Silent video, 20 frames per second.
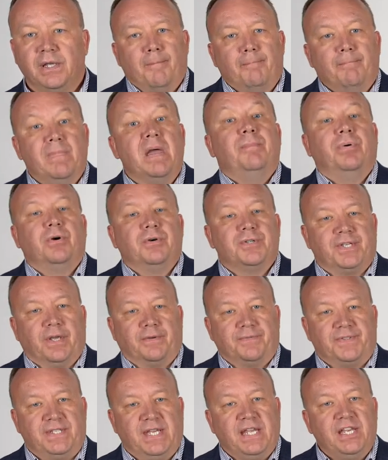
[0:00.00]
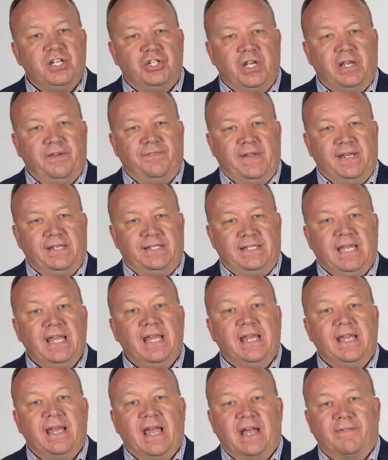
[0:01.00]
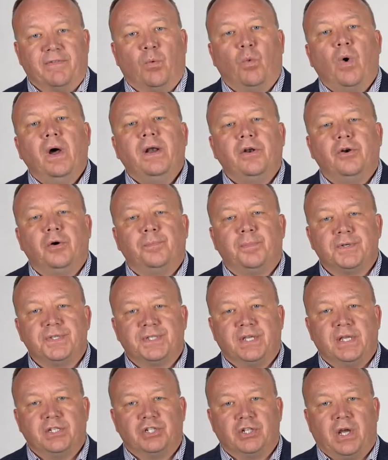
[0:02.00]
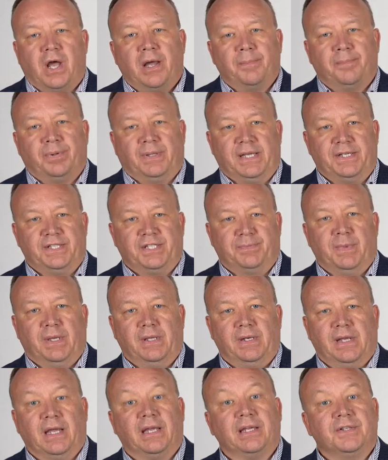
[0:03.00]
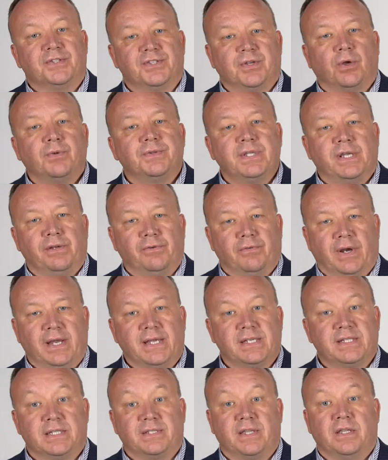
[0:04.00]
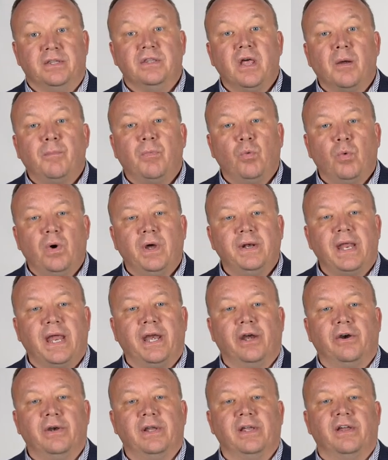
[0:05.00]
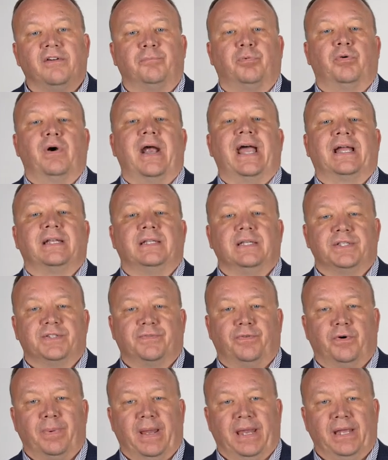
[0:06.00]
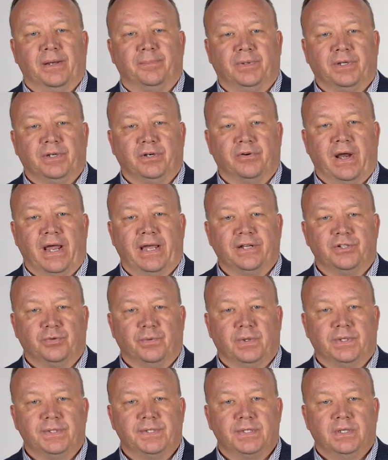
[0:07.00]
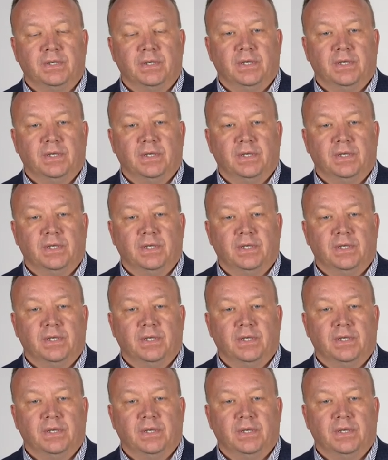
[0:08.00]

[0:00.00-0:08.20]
Members of CGVT have a 100% job placement, and consulting ranks as the #1 area of practice for Pamplin graduates.